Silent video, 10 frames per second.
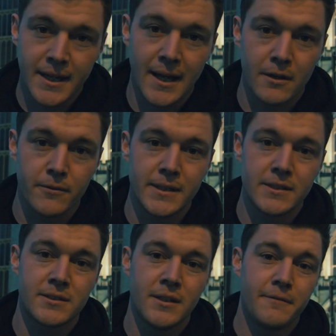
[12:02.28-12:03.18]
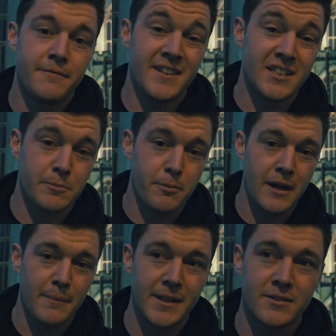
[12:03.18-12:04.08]
calories for this
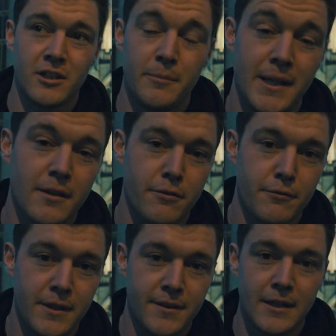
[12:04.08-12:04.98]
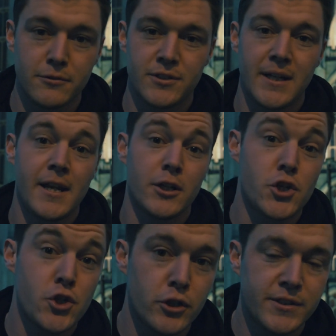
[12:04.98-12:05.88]
prep is going to be at 3,000, and I
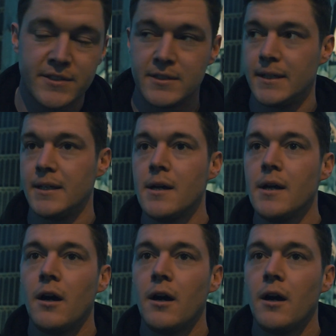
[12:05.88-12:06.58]
should see